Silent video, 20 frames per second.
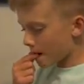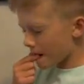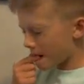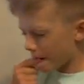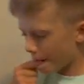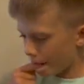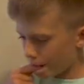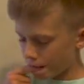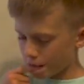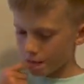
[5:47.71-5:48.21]
why
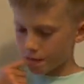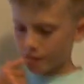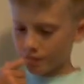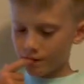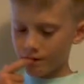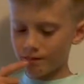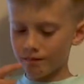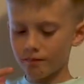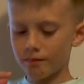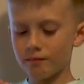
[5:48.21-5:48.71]
did you
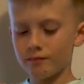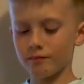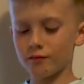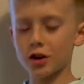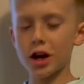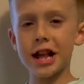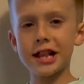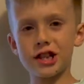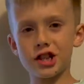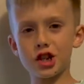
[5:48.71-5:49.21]
spit it out?
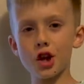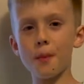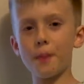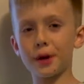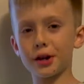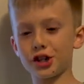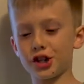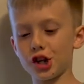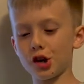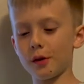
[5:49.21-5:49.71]
It's super
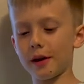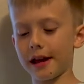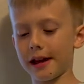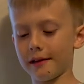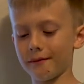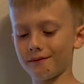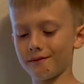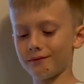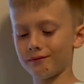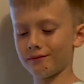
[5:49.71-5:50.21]

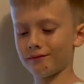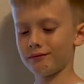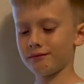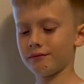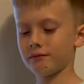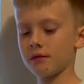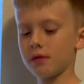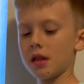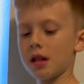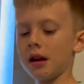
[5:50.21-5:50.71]
chewy.
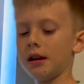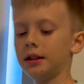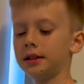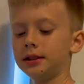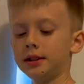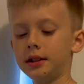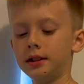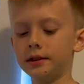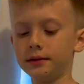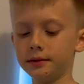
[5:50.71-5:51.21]
And how long
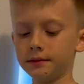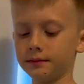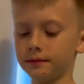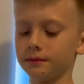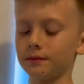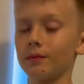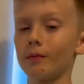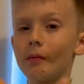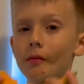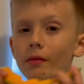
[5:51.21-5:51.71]
would it take you to
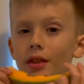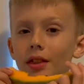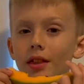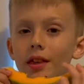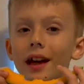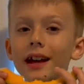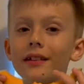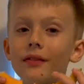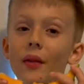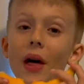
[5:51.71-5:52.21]
chew?
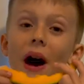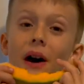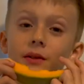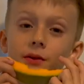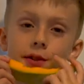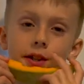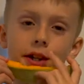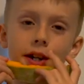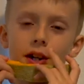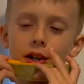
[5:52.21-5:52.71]
Like a
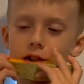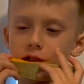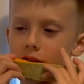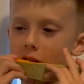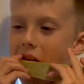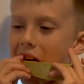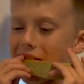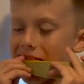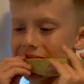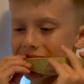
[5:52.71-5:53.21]
thousand years. A
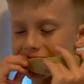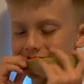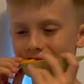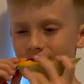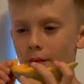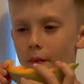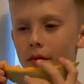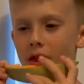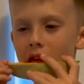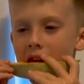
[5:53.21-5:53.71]
thousand
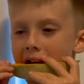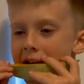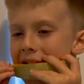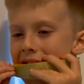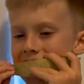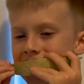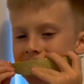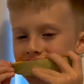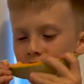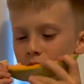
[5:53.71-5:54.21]
years, he
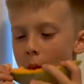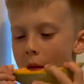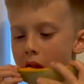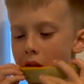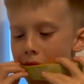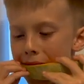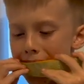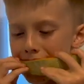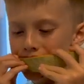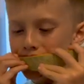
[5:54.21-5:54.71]
says.
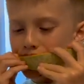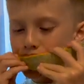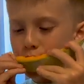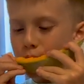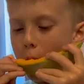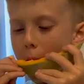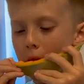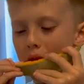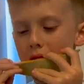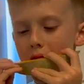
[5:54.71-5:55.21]

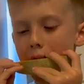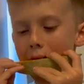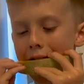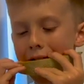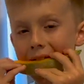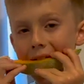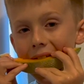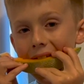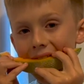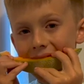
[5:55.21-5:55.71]
What? He
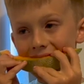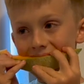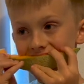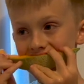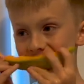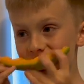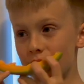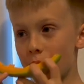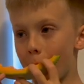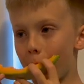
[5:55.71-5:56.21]

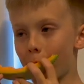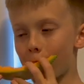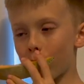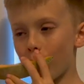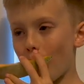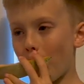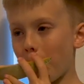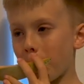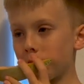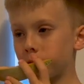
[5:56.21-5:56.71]
prefers it
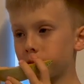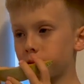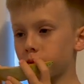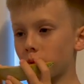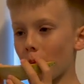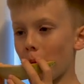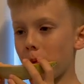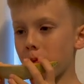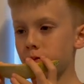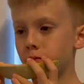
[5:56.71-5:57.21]

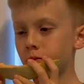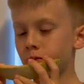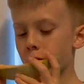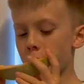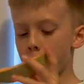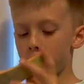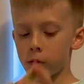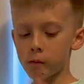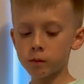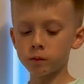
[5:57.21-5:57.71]
fresh. A
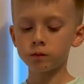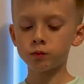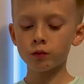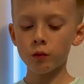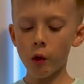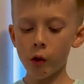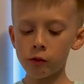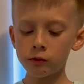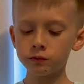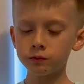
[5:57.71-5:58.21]
thousand
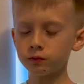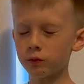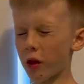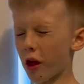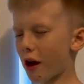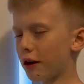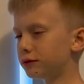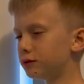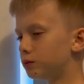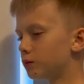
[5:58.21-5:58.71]
years?
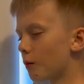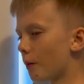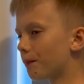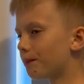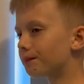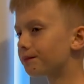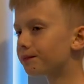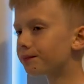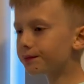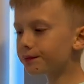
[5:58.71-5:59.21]

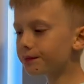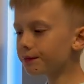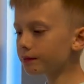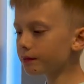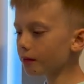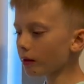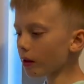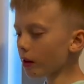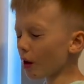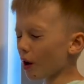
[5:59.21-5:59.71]

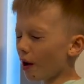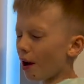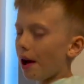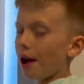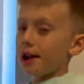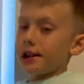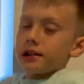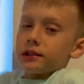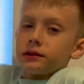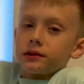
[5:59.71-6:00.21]
he'd be like a
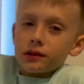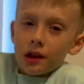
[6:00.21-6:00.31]
thousand